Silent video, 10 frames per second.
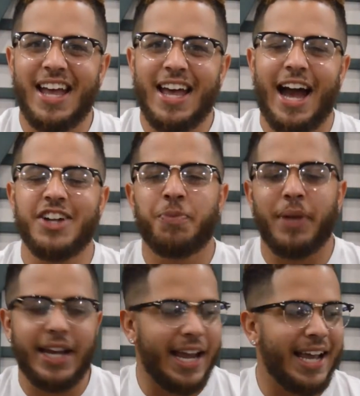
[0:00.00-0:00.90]
I just
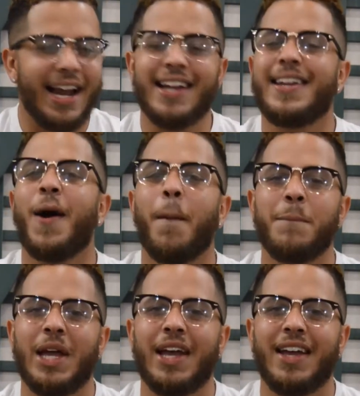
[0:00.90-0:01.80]
played it and I dealt,
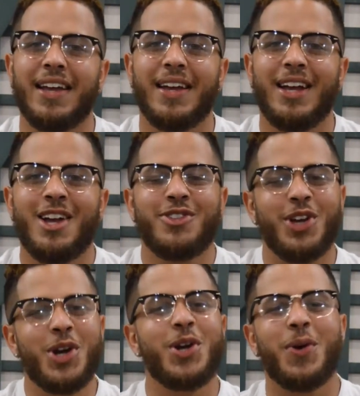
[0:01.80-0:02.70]
man. So
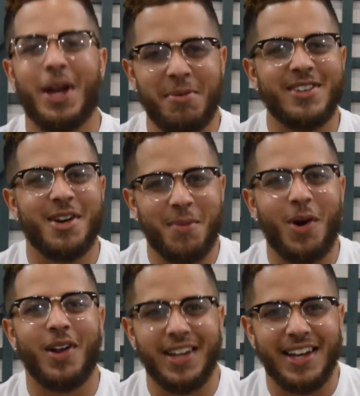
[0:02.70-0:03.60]
you know that means I'm
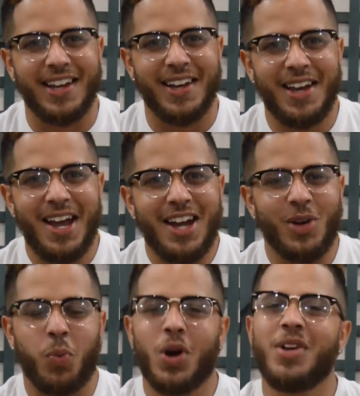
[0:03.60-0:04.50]
all in.
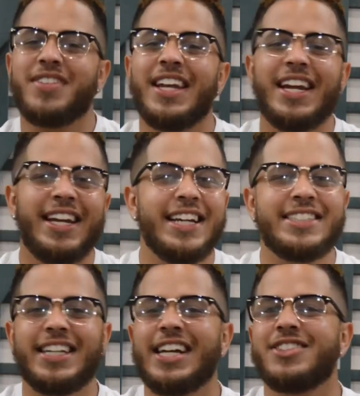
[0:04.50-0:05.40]
The world said it need
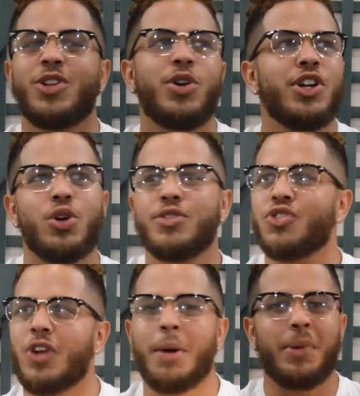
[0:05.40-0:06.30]
change, so you know I'm
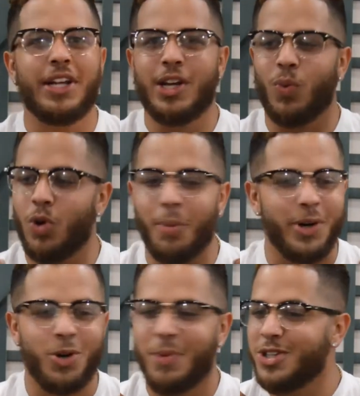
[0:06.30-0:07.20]
scrambling the world,
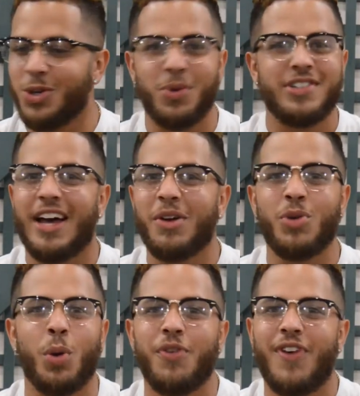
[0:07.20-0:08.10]
but on my shoulders, I
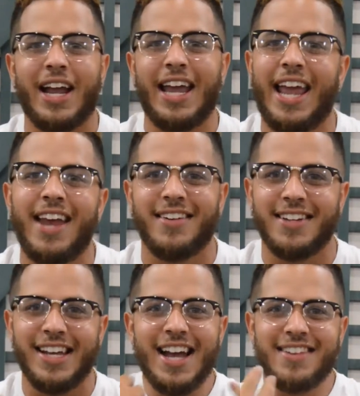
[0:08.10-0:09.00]
don't know if I can
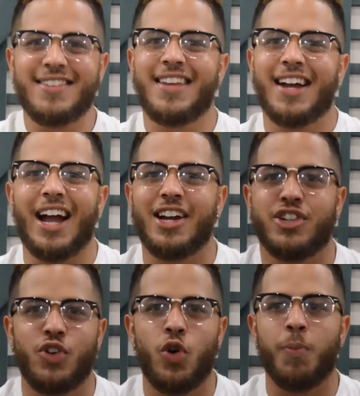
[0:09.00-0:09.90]
handle it. Since I got
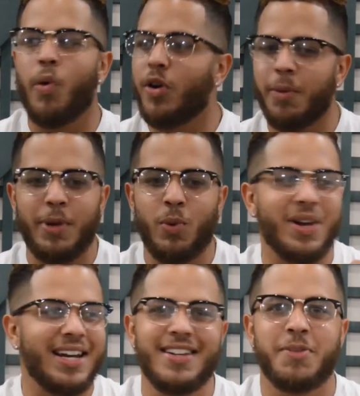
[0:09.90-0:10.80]
control, part of me
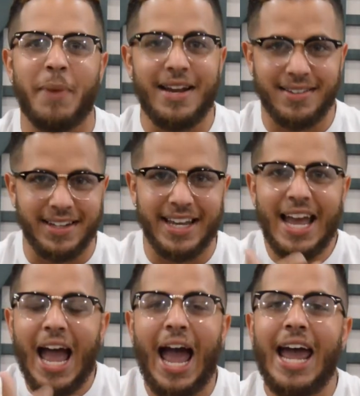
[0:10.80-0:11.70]
wanna dismantle it.
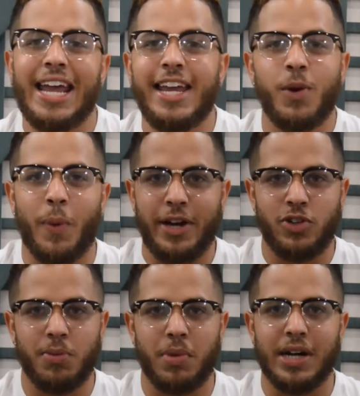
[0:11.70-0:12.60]
I eat way
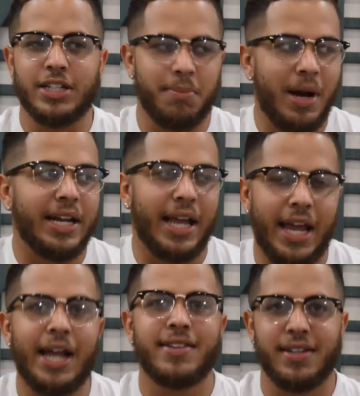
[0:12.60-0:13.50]
too much, I'm about to
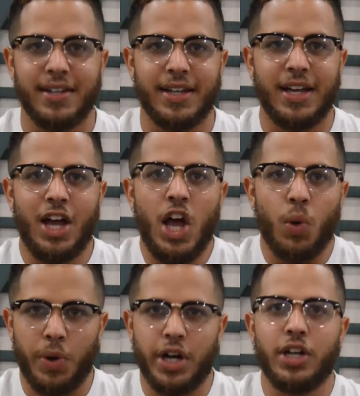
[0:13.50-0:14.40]
handle it.
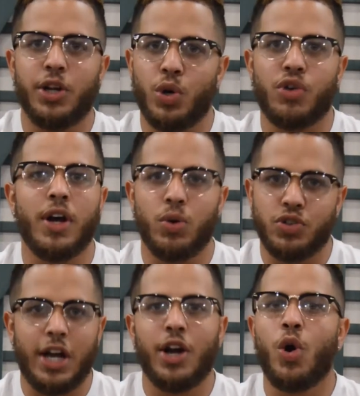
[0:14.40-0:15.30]
With a little Gretel,
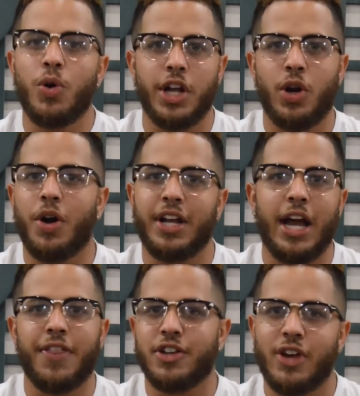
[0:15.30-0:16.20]
trying to hold it all
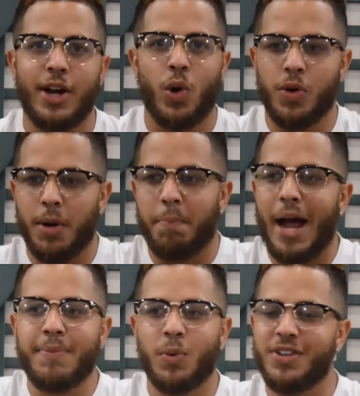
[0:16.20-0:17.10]
together, trying to hold the
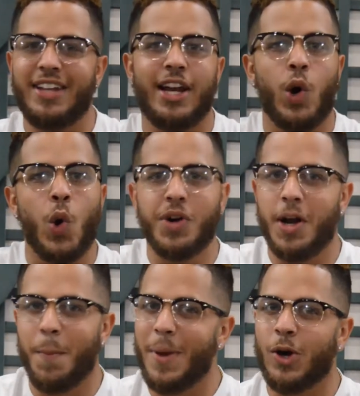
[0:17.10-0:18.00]
Bible instead of
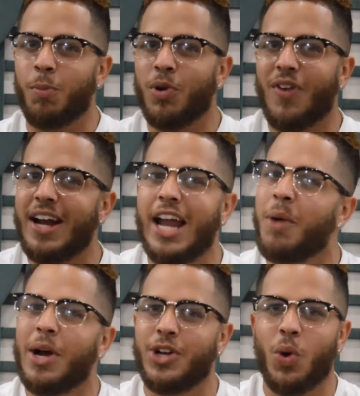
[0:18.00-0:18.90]
holding the metal, but right
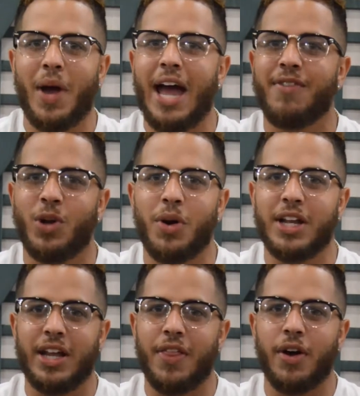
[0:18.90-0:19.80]
now I don't have it all
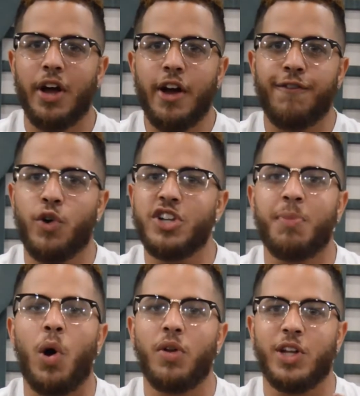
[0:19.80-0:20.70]
together. Voice
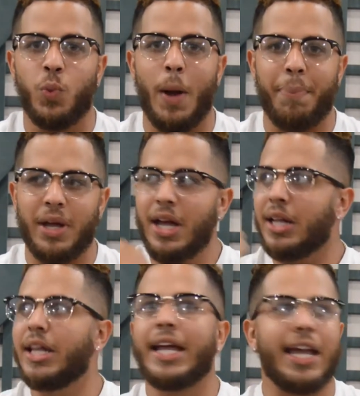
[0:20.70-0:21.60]
my only weapon,
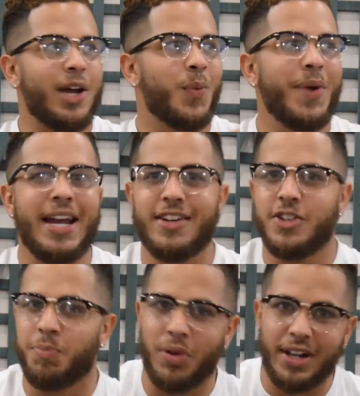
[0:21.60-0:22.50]
liquor and weed
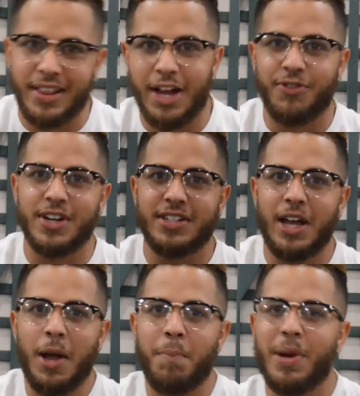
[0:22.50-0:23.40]
just bring leverage.
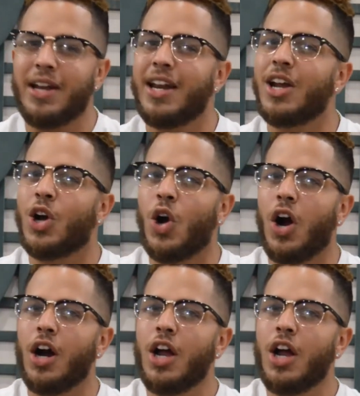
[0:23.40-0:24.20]
Been in the car,